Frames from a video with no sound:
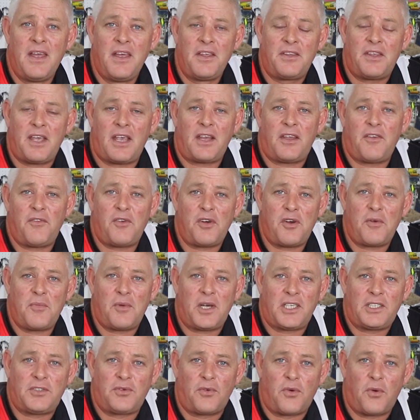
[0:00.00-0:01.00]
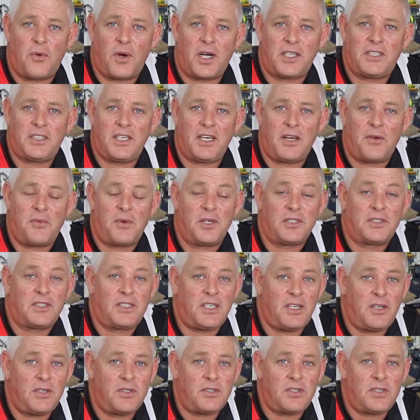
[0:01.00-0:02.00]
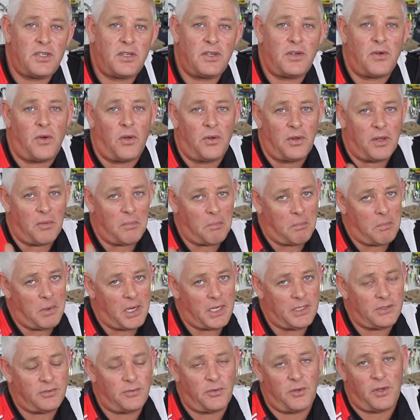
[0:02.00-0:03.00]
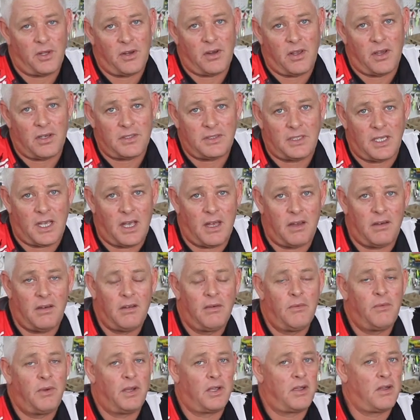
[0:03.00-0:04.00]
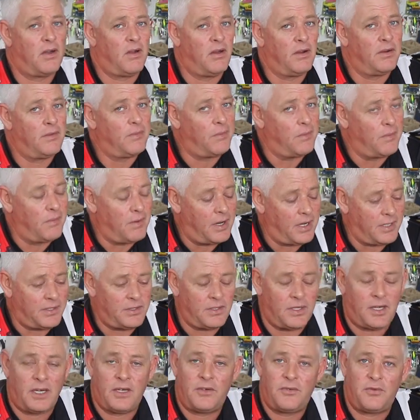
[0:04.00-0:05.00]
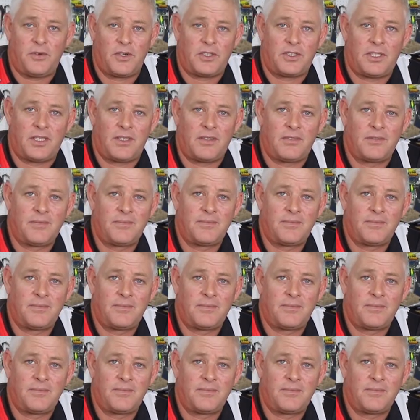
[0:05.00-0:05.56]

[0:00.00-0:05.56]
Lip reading: Thank you very much for watching, and we'll see you soon. All the best for the lockdown. We can't wait to get fishing.